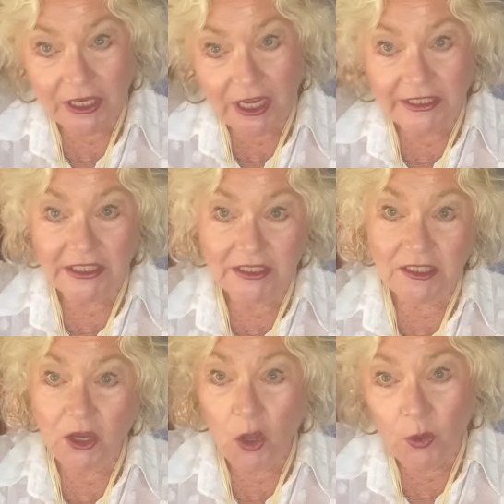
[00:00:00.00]
I
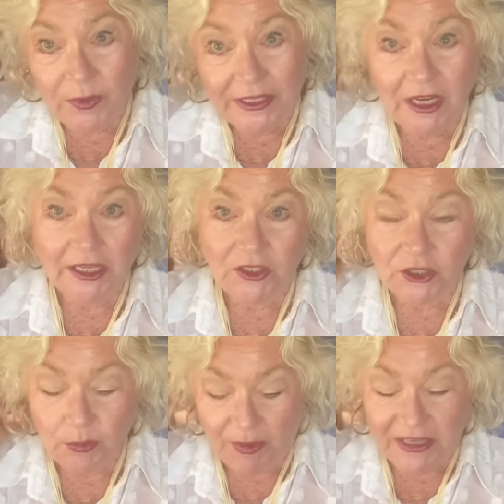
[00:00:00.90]
didn't comb it, I
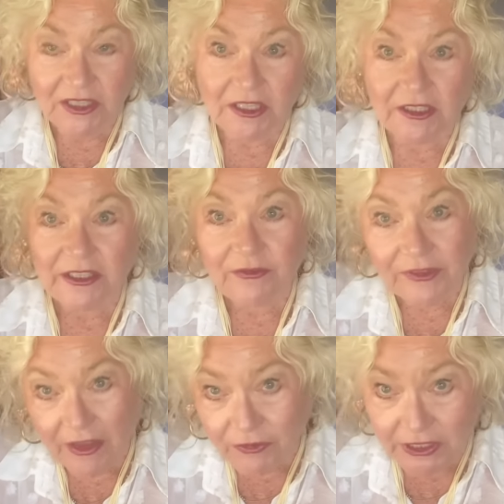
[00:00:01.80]
just basically
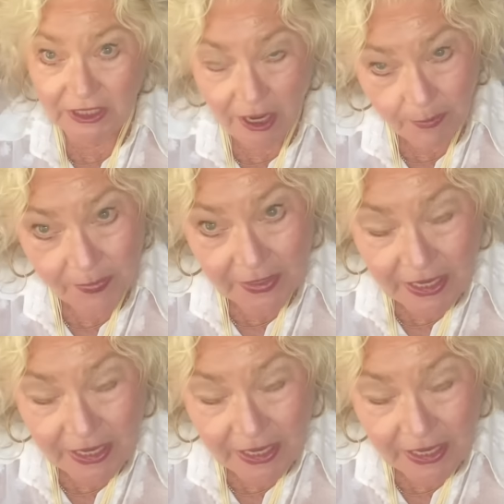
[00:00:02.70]
fluffed it up,